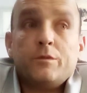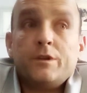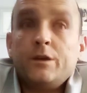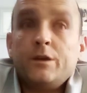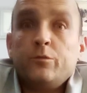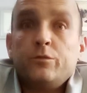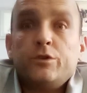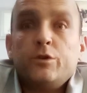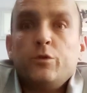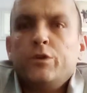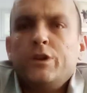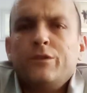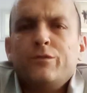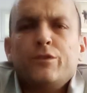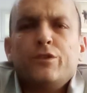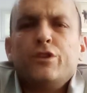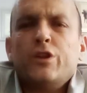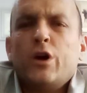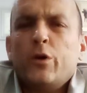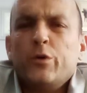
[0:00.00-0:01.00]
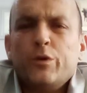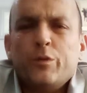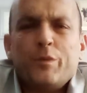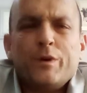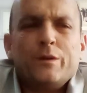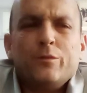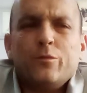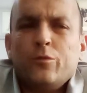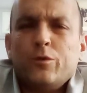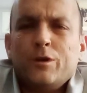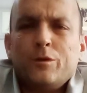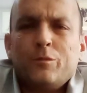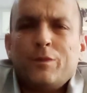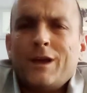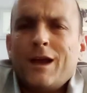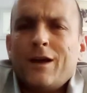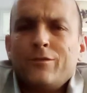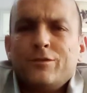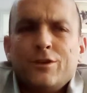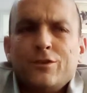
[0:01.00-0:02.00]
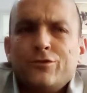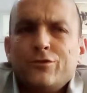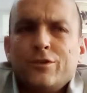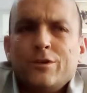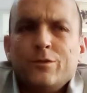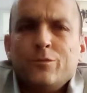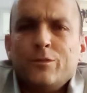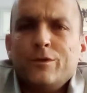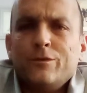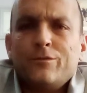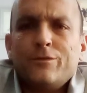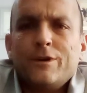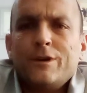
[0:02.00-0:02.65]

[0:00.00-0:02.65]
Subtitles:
and you wouldn't even know the people he'd be having a joint with.